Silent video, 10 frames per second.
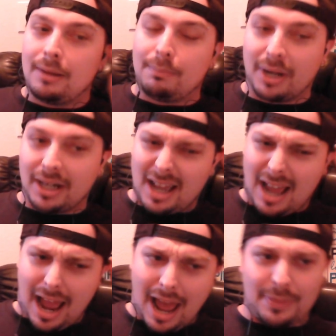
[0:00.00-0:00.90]

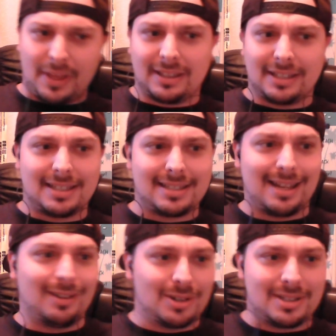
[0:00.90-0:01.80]
But I think that the
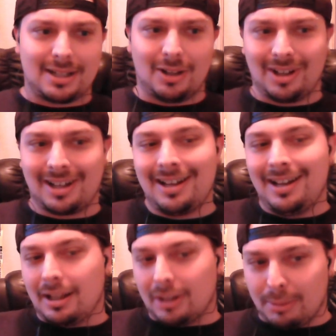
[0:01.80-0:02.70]
Steelers still look a
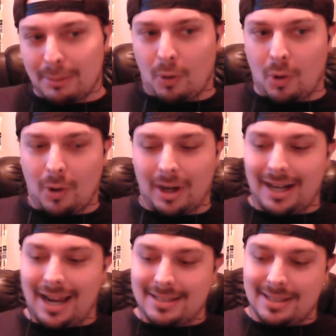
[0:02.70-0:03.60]
little bit more
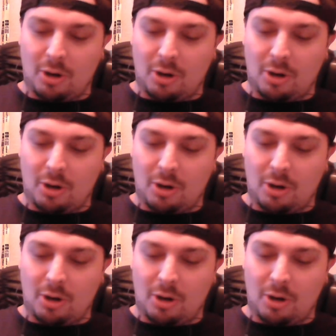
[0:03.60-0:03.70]
organized.